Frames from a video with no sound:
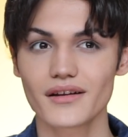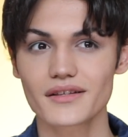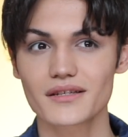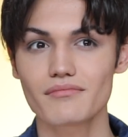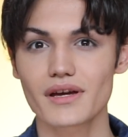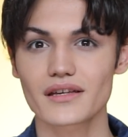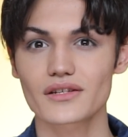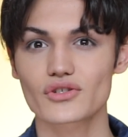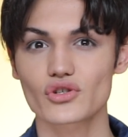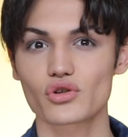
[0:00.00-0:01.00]
not to make
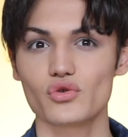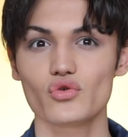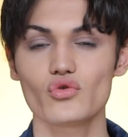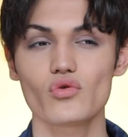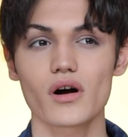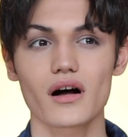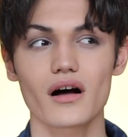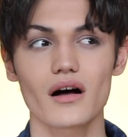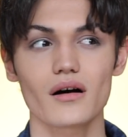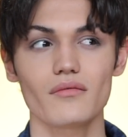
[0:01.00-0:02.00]
it too
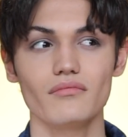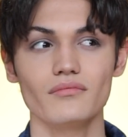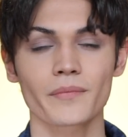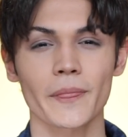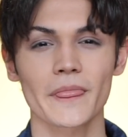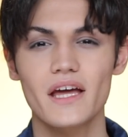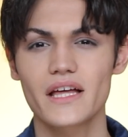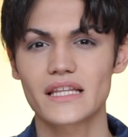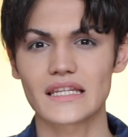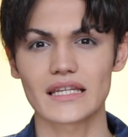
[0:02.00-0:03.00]

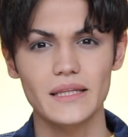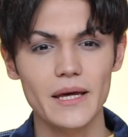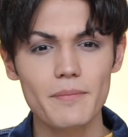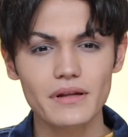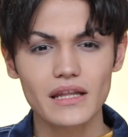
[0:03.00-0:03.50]
lip